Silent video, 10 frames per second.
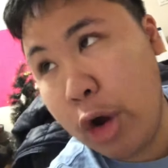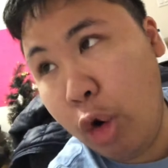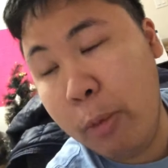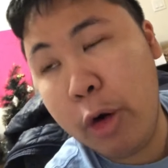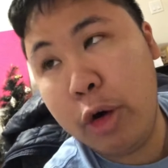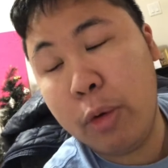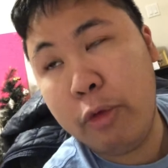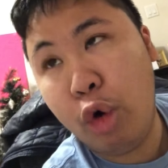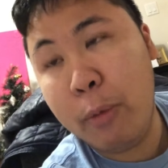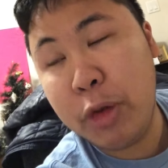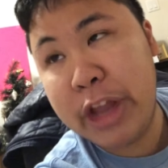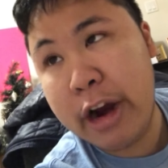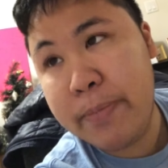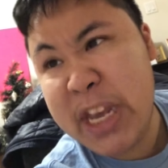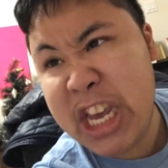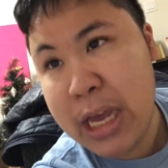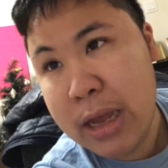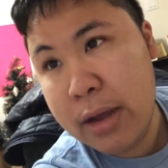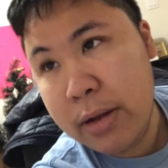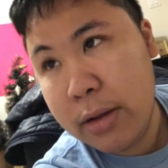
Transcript: hormone therapy,